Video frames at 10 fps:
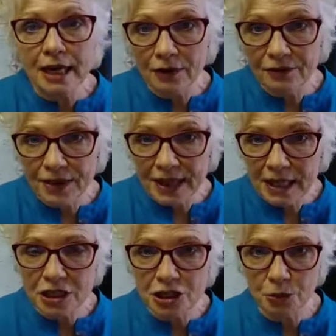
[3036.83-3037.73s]
of
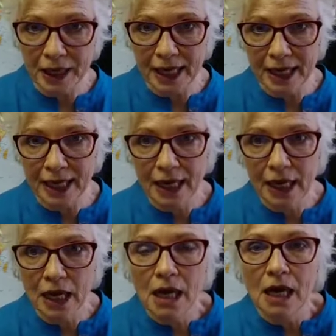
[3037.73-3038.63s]
this week,
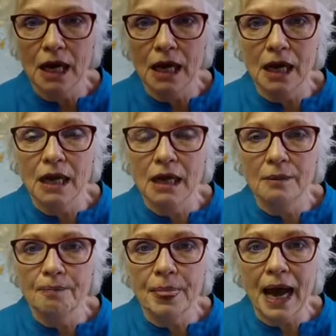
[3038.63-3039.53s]

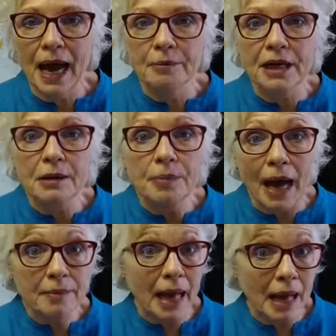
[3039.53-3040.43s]
I'll
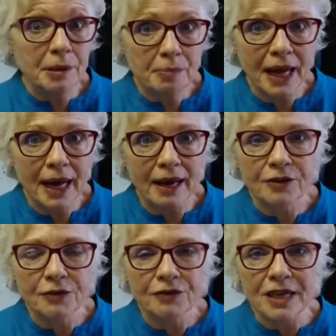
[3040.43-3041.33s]
be back
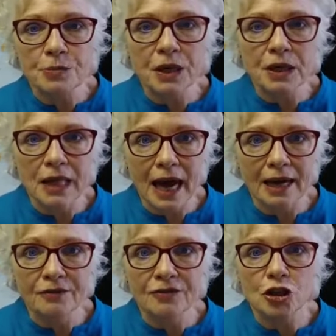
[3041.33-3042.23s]
for Facebook
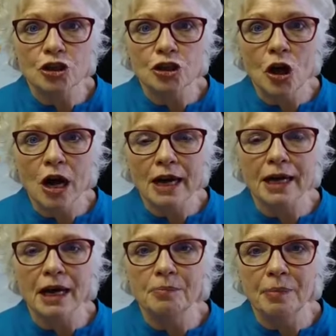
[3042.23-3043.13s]
Live to talk
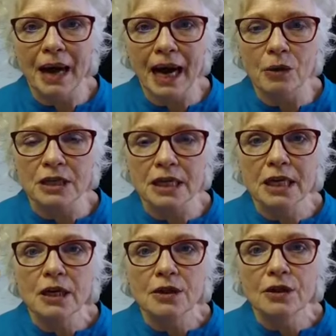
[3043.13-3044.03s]
about
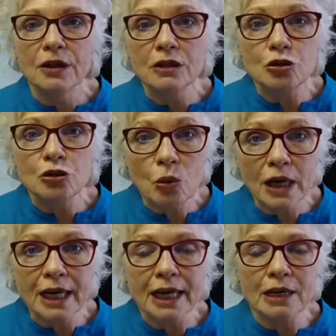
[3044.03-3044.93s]
the
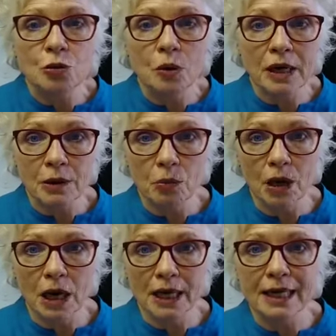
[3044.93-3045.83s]

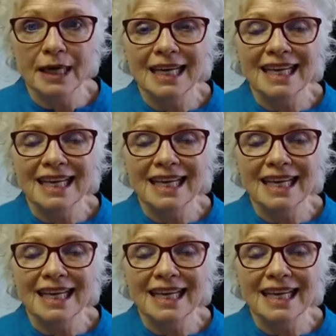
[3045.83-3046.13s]
2021